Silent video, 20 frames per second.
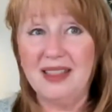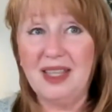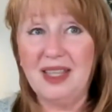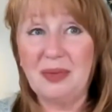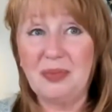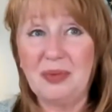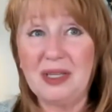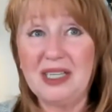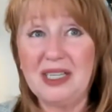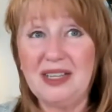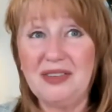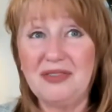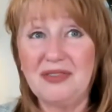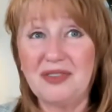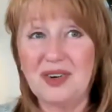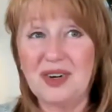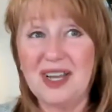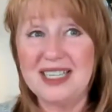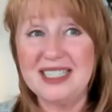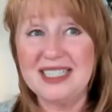the ability
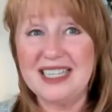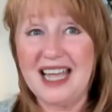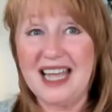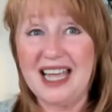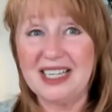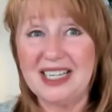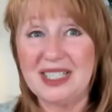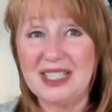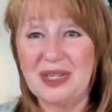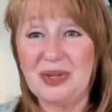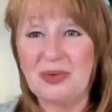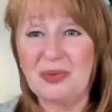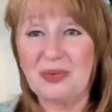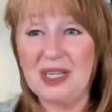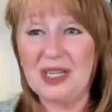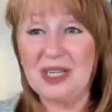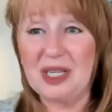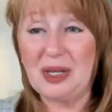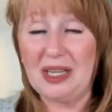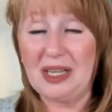for us to actually
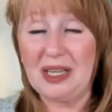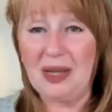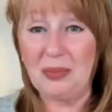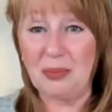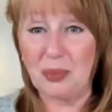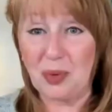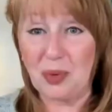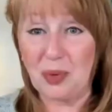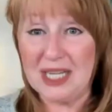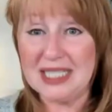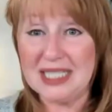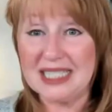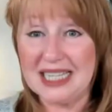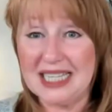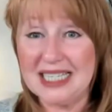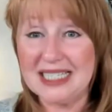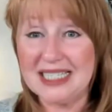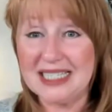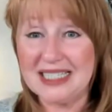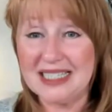really embrace
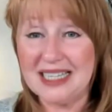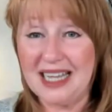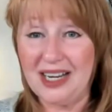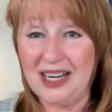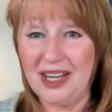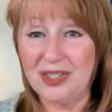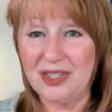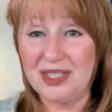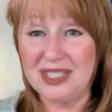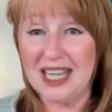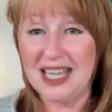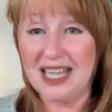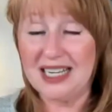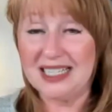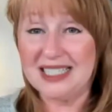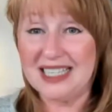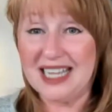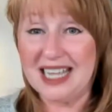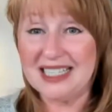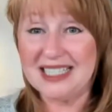this and understand
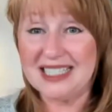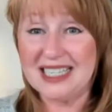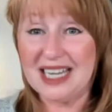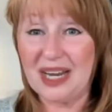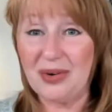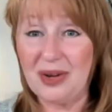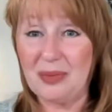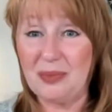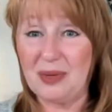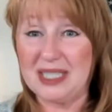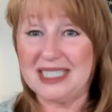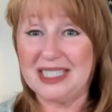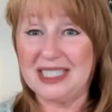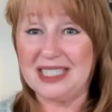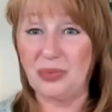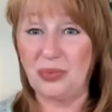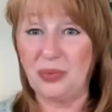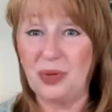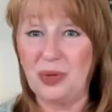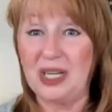it's necessary, but
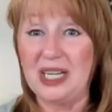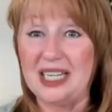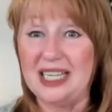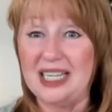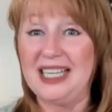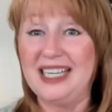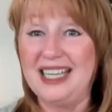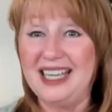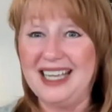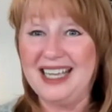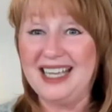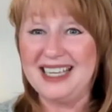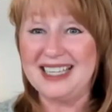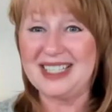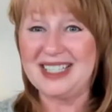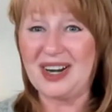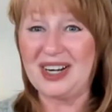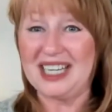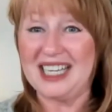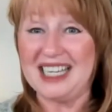to really
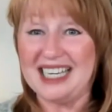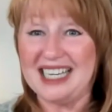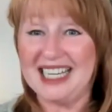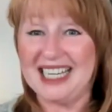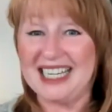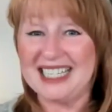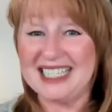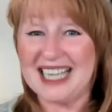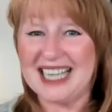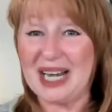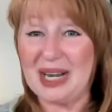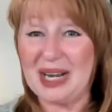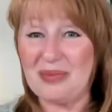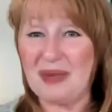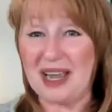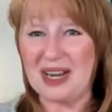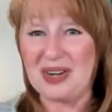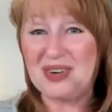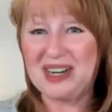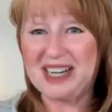start getting excited
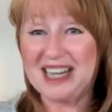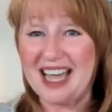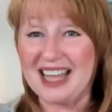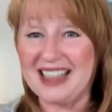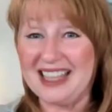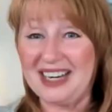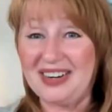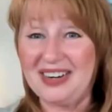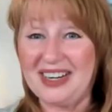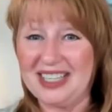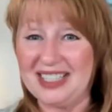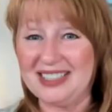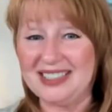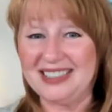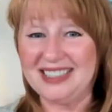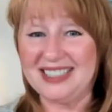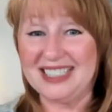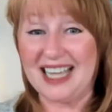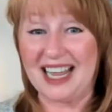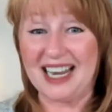about going out there and
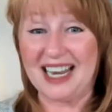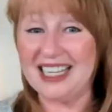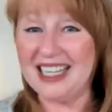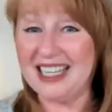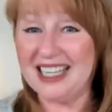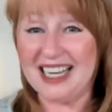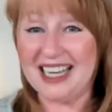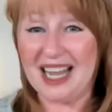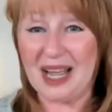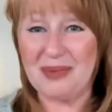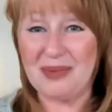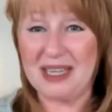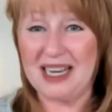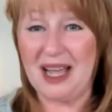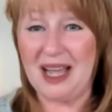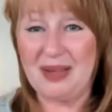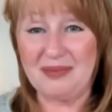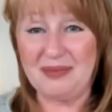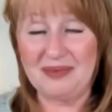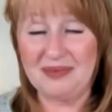selling it. I mean,
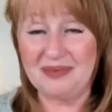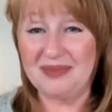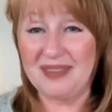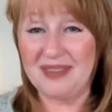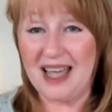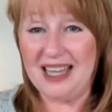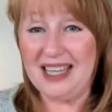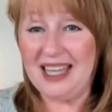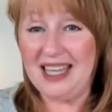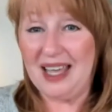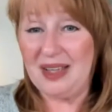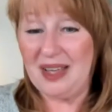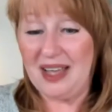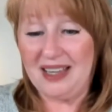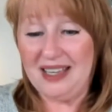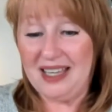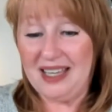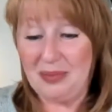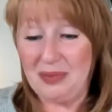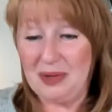I'm I can't
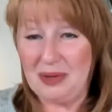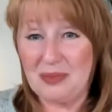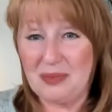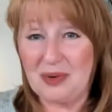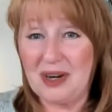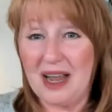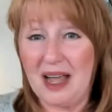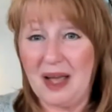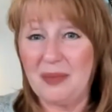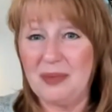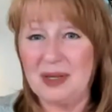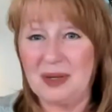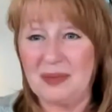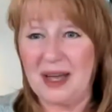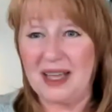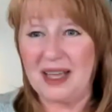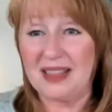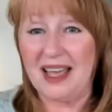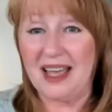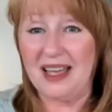I can't be more happy
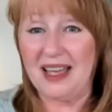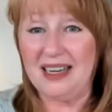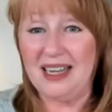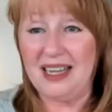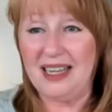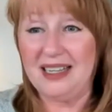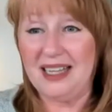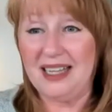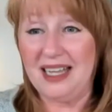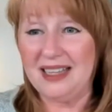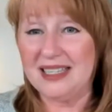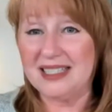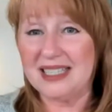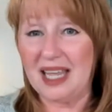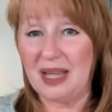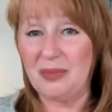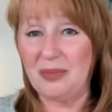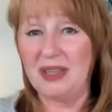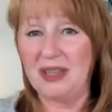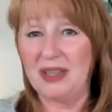about that. And and the
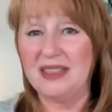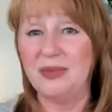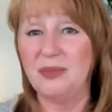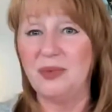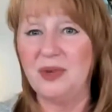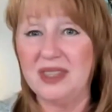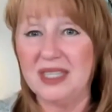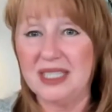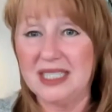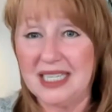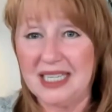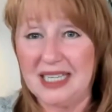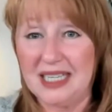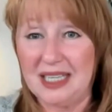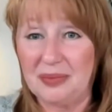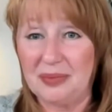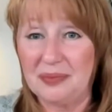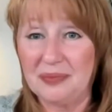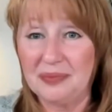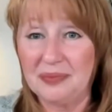same with with the
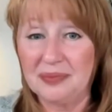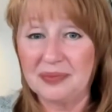team.